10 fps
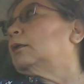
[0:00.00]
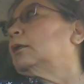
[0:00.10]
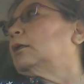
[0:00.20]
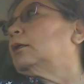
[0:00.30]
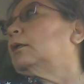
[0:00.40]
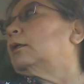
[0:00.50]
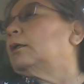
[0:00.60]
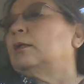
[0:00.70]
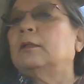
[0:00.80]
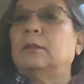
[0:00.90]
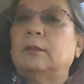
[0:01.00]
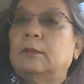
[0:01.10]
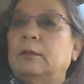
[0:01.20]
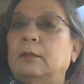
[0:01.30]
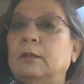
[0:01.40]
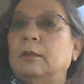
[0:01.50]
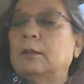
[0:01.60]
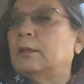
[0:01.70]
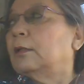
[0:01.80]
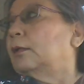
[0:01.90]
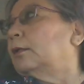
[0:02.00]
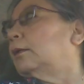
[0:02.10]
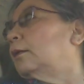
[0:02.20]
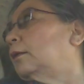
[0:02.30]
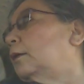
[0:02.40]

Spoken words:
Nobody speaks.